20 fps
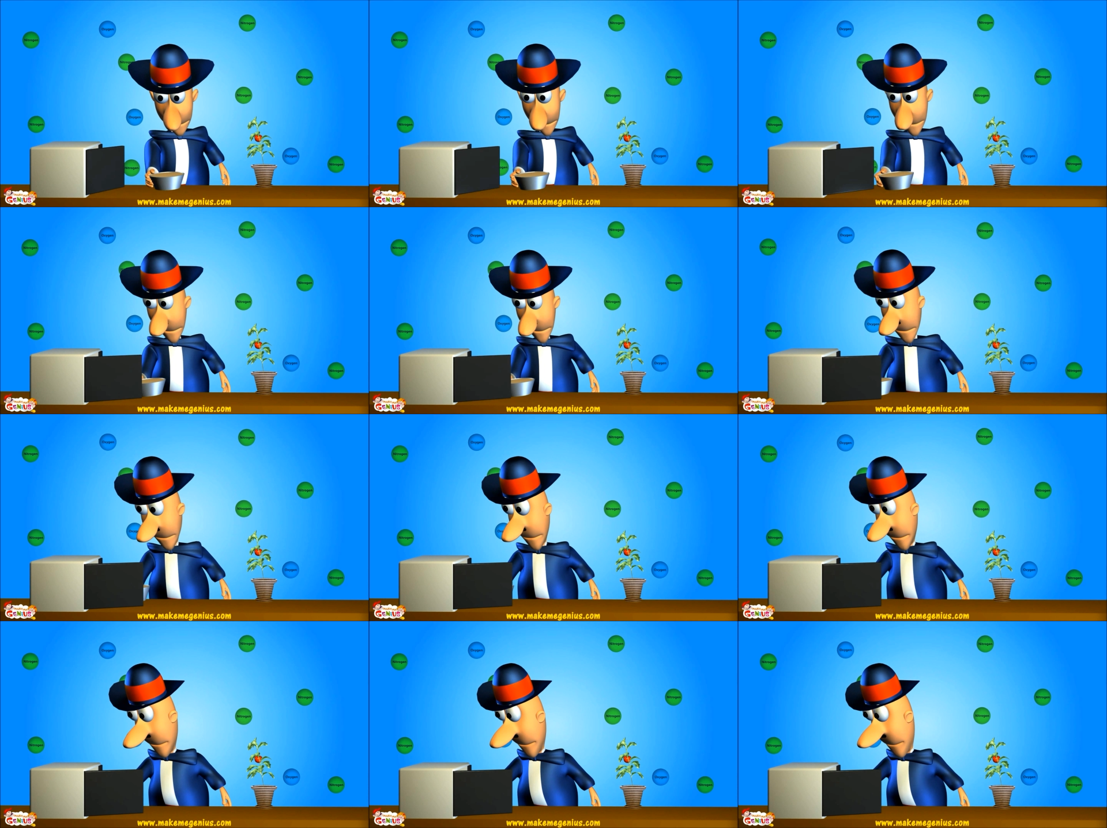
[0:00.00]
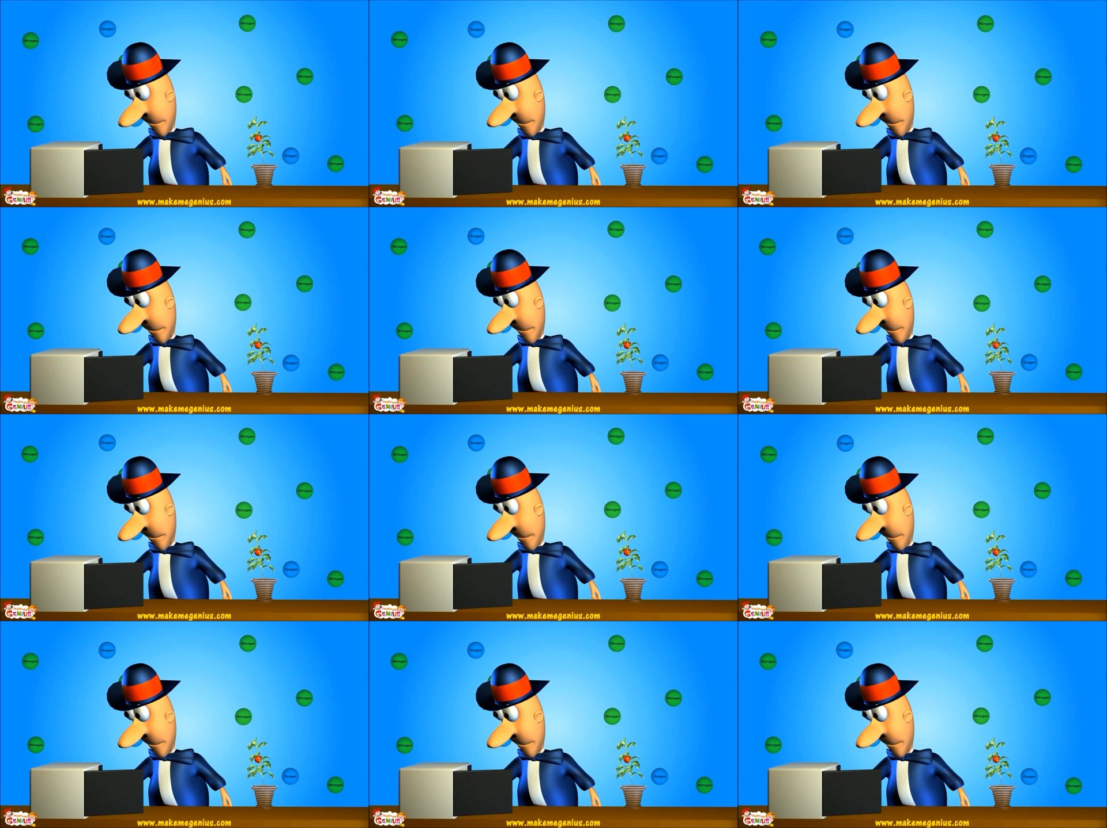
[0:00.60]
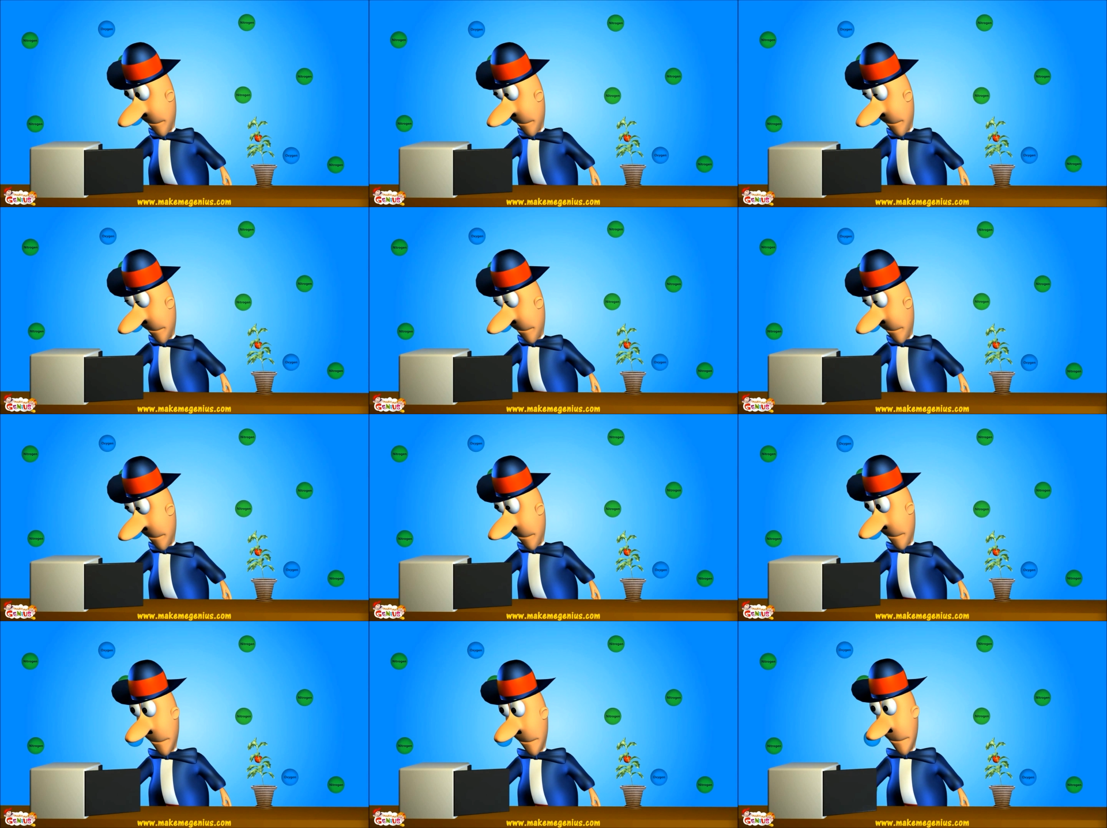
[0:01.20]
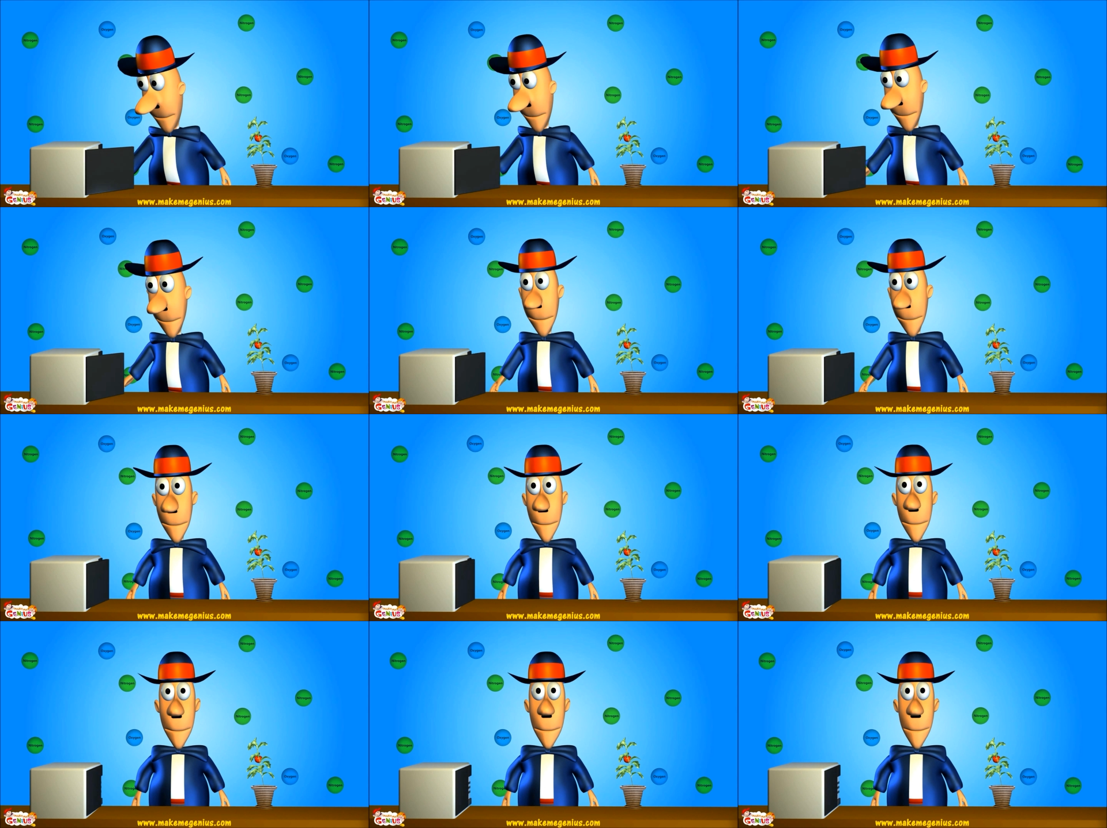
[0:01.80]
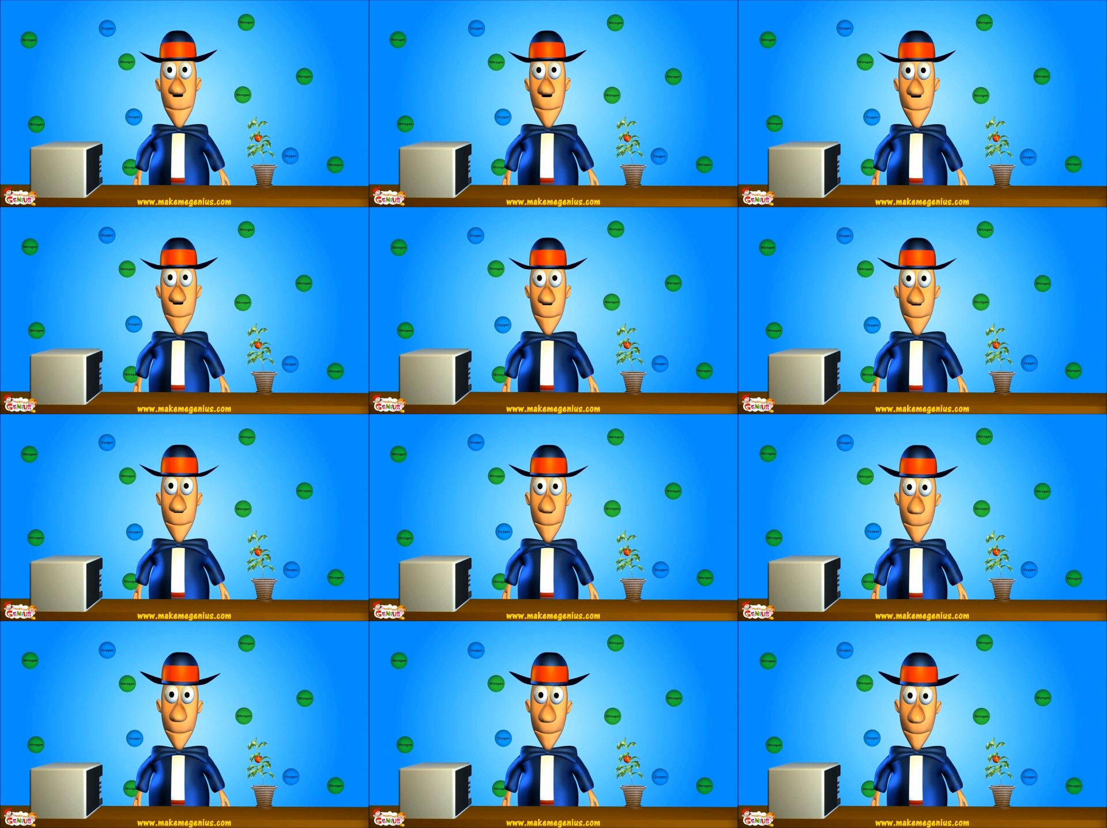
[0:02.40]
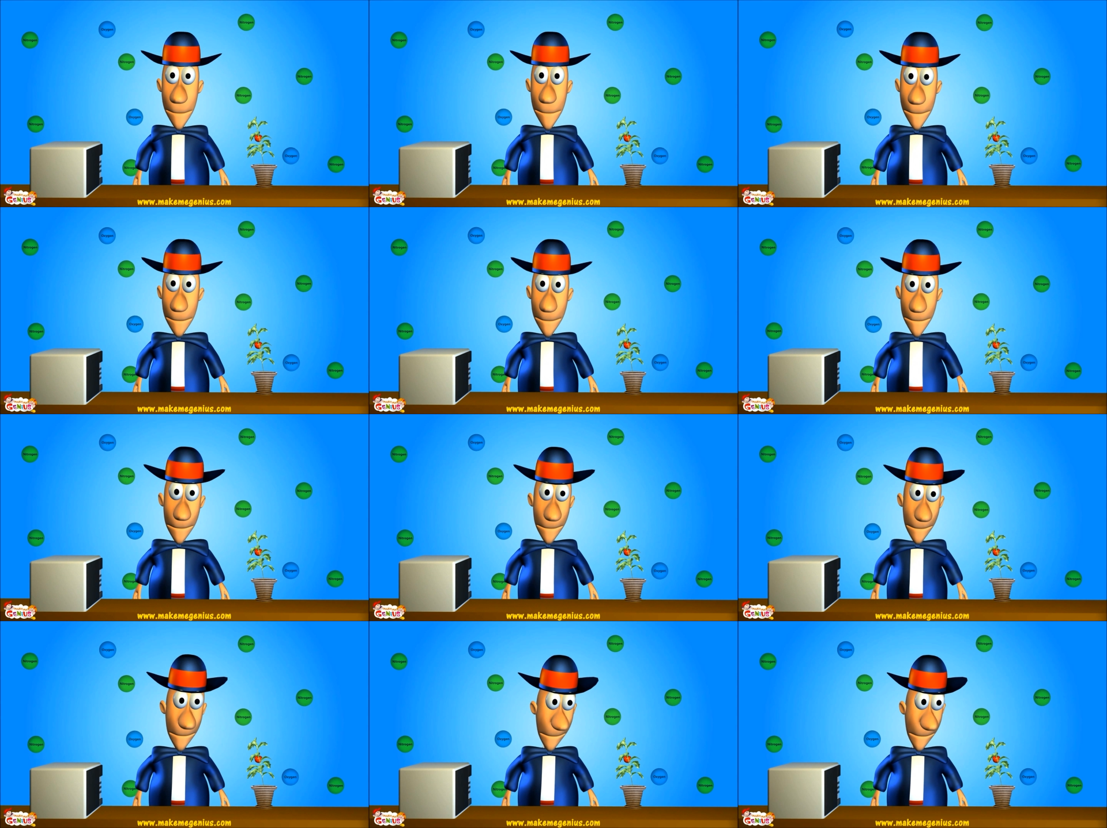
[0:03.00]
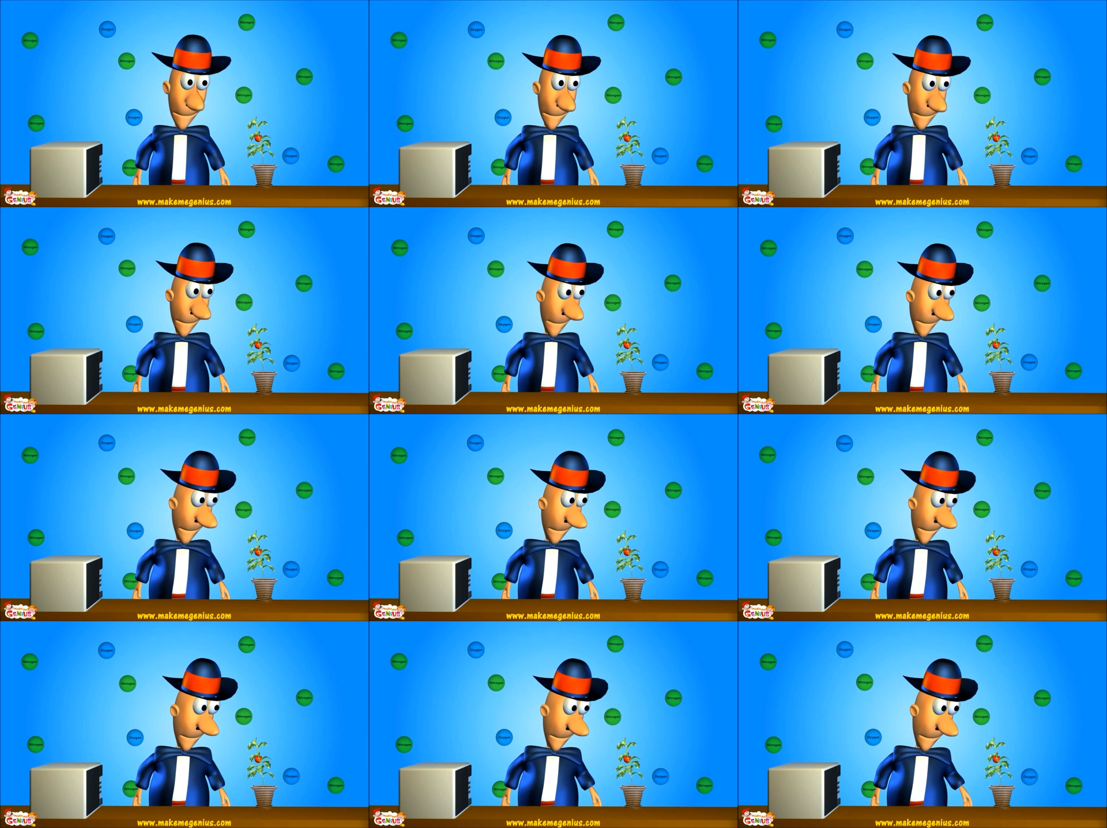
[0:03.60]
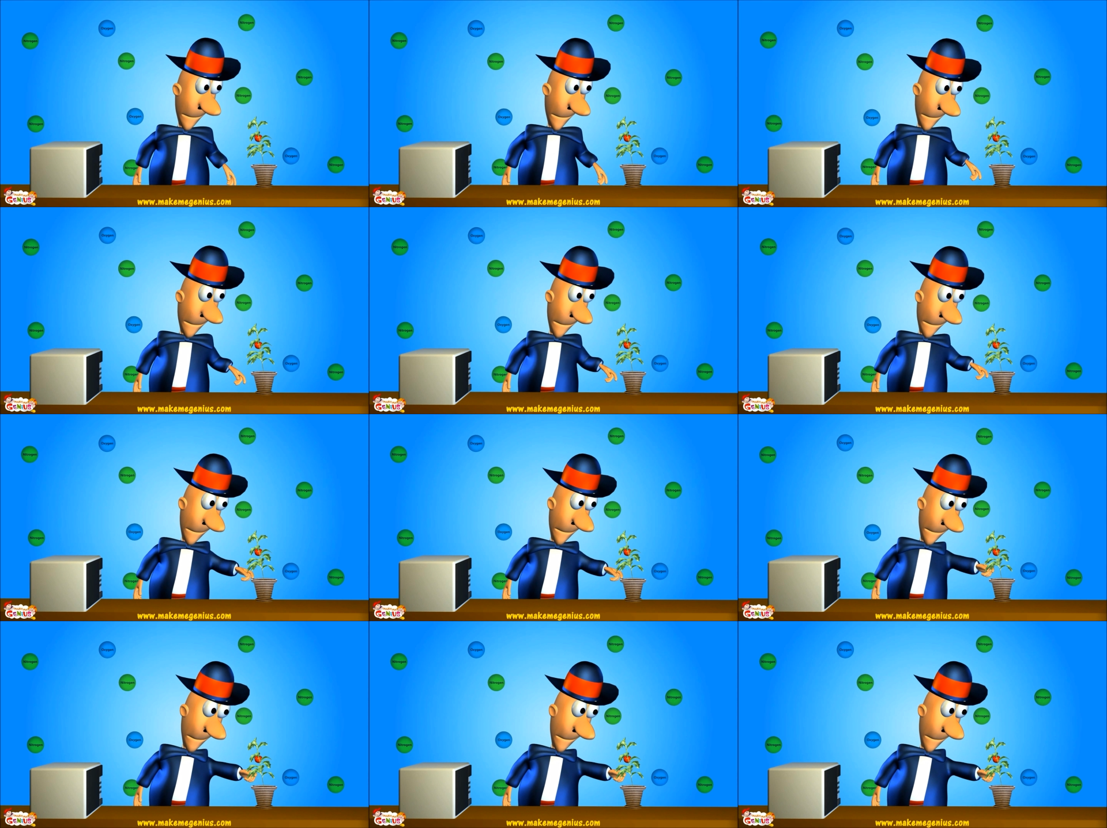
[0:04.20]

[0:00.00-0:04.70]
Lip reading: Nobody's mouth can be seen.